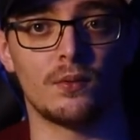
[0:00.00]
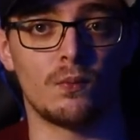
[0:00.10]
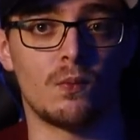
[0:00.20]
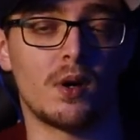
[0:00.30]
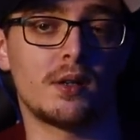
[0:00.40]

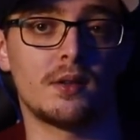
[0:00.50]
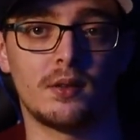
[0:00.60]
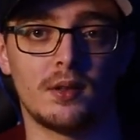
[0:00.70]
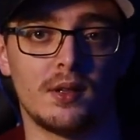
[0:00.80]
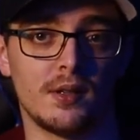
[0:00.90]
One
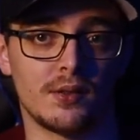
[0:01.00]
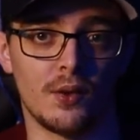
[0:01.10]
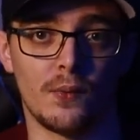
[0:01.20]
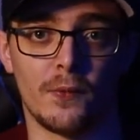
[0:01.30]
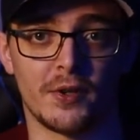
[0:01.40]
is
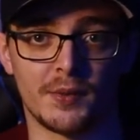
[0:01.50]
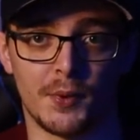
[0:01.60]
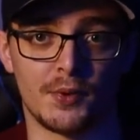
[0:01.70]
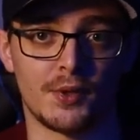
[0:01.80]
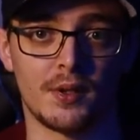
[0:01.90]

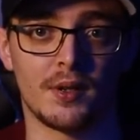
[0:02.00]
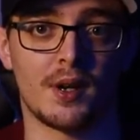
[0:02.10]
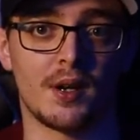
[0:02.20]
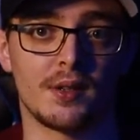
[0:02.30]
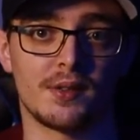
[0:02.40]
overexposure,
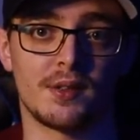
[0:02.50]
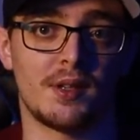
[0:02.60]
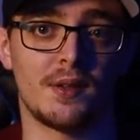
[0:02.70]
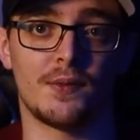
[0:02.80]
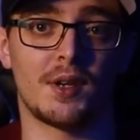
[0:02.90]
because
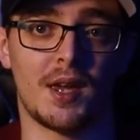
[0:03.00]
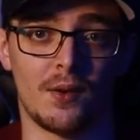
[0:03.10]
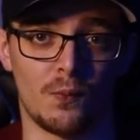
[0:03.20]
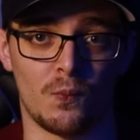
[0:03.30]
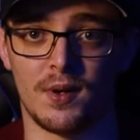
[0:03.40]
even
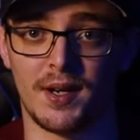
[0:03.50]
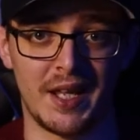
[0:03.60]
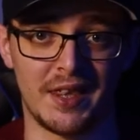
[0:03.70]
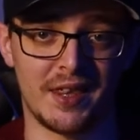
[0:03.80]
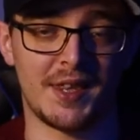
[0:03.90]
at
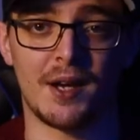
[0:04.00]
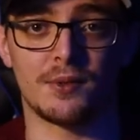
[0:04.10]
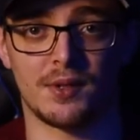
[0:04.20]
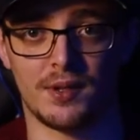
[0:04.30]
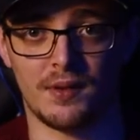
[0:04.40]

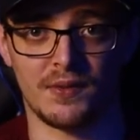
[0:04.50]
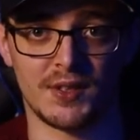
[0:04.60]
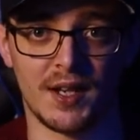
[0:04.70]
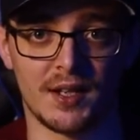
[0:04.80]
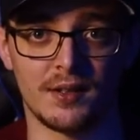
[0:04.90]
1/8,000th of a
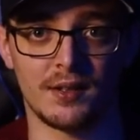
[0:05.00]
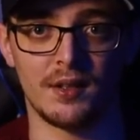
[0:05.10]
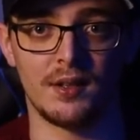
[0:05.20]
second,